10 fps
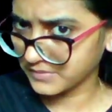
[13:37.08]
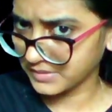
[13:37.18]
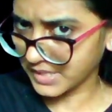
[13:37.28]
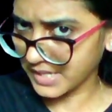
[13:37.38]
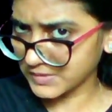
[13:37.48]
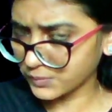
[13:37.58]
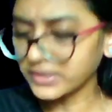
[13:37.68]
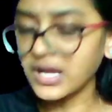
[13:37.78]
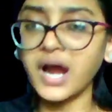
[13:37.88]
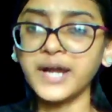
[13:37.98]
Yes.
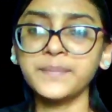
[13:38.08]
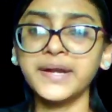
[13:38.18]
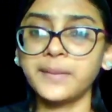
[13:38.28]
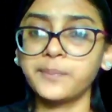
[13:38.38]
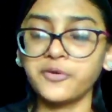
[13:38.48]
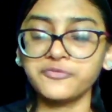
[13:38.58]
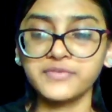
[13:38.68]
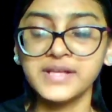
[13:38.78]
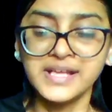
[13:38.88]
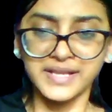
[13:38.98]
What are heart made up
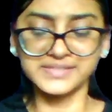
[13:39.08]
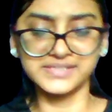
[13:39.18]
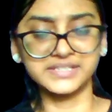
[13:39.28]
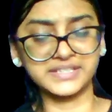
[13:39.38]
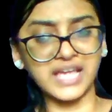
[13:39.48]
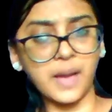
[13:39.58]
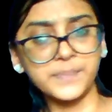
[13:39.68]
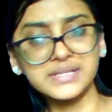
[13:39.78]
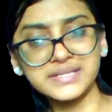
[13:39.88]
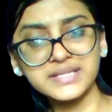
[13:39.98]
of? Is it
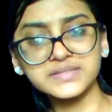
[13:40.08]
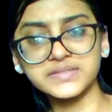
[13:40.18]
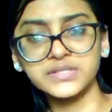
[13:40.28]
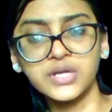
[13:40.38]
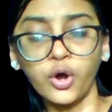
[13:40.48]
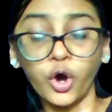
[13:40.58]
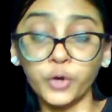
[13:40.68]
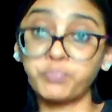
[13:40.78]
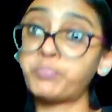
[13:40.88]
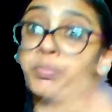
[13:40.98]
capillaries
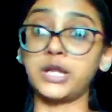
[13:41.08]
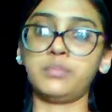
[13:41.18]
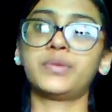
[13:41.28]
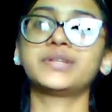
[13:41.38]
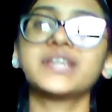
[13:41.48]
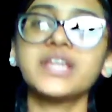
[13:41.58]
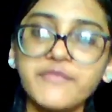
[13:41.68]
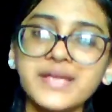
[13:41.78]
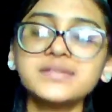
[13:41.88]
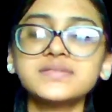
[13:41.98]
or pulmonary
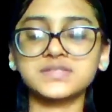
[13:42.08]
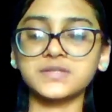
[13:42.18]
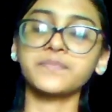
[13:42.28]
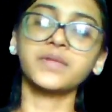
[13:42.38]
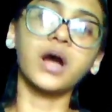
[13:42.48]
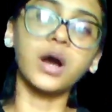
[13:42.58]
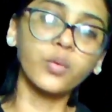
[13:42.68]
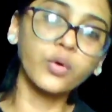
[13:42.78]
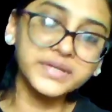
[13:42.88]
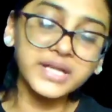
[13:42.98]
veins?
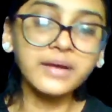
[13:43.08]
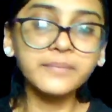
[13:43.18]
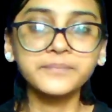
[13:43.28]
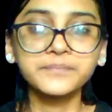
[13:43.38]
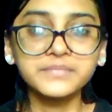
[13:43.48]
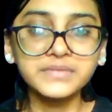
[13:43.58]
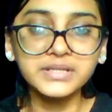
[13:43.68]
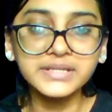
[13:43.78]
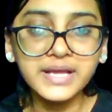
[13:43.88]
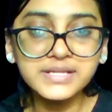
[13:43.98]
Aorta?
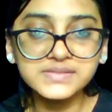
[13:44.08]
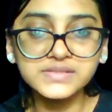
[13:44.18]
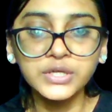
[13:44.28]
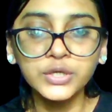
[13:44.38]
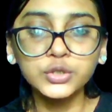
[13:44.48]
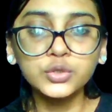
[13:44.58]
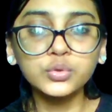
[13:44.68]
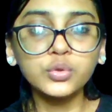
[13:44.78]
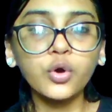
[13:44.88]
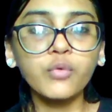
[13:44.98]
Yes.
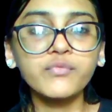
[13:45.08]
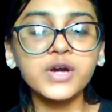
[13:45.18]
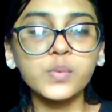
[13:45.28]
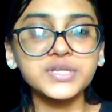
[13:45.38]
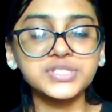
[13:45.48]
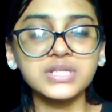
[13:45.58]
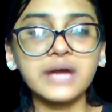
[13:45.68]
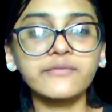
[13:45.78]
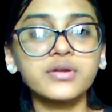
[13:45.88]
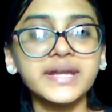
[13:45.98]
2 homework question I
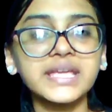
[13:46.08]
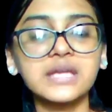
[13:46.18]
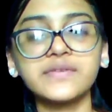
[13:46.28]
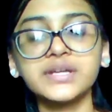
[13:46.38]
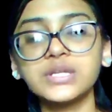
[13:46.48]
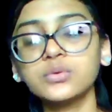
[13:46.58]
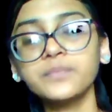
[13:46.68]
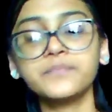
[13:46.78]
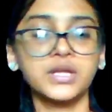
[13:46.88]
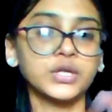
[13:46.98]
have already given
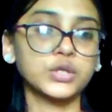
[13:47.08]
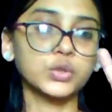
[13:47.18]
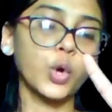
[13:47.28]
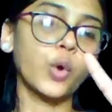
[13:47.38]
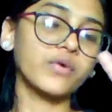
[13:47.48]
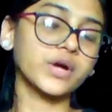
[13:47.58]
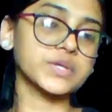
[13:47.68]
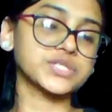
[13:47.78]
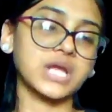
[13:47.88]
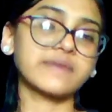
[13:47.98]
you.
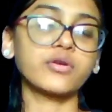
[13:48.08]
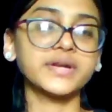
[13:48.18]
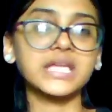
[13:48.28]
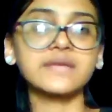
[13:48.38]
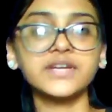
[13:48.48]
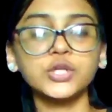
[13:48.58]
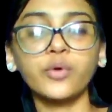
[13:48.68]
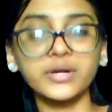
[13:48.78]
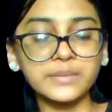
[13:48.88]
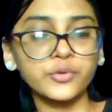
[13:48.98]

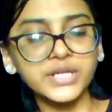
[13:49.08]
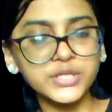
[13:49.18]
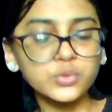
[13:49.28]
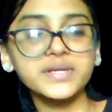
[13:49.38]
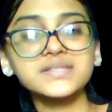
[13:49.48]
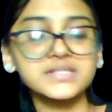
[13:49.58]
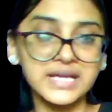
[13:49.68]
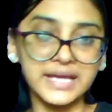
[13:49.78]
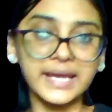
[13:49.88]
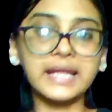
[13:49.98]
What I'm going to do is,
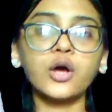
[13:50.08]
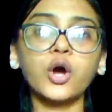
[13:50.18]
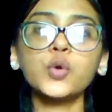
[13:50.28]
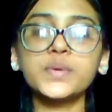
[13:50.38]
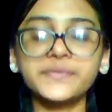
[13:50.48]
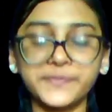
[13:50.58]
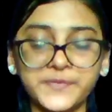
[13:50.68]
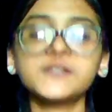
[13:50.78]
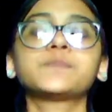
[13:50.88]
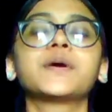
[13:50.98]
along with
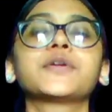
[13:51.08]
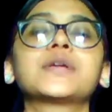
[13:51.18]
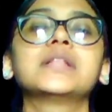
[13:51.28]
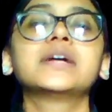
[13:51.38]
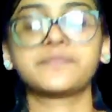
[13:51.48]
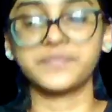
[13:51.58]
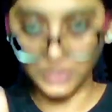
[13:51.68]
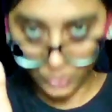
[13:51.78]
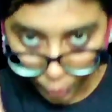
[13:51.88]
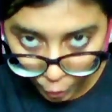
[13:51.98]
this particular
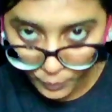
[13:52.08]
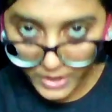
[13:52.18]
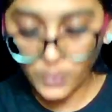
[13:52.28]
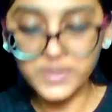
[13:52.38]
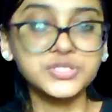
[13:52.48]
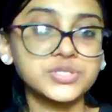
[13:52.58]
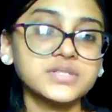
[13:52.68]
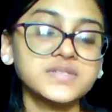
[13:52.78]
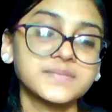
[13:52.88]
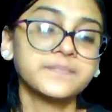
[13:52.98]
homework
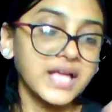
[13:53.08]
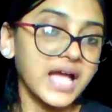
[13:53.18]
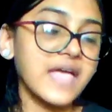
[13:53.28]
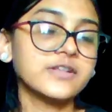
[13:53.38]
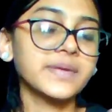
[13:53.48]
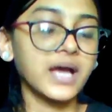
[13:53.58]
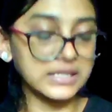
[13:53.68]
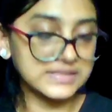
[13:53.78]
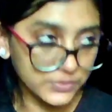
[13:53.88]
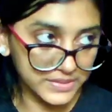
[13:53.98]
questions, I will be
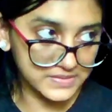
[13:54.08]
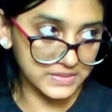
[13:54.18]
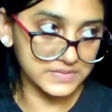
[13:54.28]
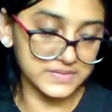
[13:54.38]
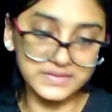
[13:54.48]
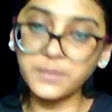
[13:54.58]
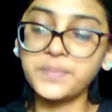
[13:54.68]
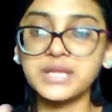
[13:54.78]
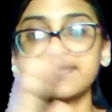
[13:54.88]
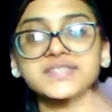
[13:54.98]
also discussing the
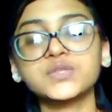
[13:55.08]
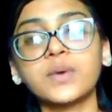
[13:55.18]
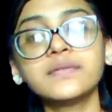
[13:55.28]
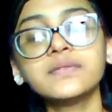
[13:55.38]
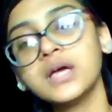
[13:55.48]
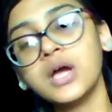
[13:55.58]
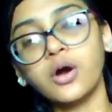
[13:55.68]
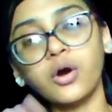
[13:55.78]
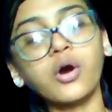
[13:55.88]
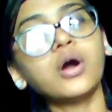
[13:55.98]
previous one
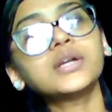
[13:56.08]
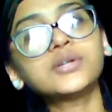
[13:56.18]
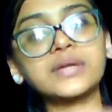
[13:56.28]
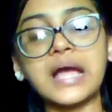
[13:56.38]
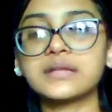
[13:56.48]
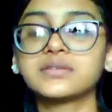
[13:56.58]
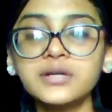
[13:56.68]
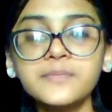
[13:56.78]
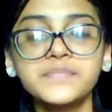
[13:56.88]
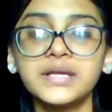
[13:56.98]
all
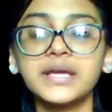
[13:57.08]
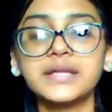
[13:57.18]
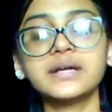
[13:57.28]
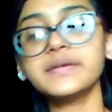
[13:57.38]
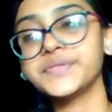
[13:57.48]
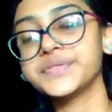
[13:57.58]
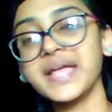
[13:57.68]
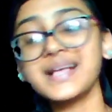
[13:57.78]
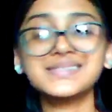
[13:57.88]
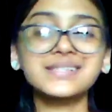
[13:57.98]
together in a
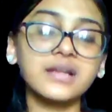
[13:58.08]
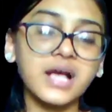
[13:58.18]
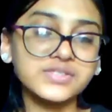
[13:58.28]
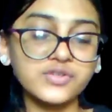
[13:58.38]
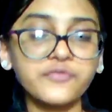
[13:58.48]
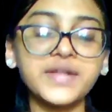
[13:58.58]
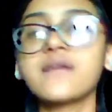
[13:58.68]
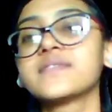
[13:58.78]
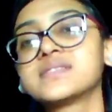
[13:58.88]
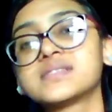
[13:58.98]
next class of
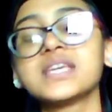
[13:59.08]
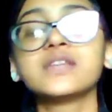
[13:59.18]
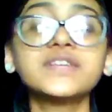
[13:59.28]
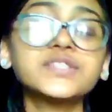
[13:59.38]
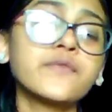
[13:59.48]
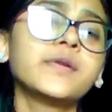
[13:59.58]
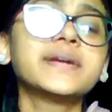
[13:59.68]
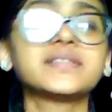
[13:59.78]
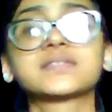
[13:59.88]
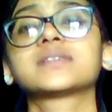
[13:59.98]
diversity, in which we will
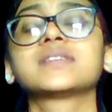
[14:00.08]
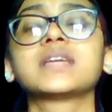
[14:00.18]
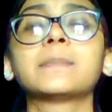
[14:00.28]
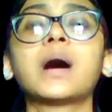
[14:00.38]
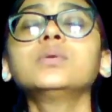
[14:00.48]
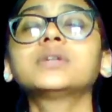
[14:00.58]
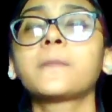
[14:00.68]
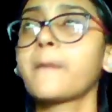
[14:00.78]
be discussing about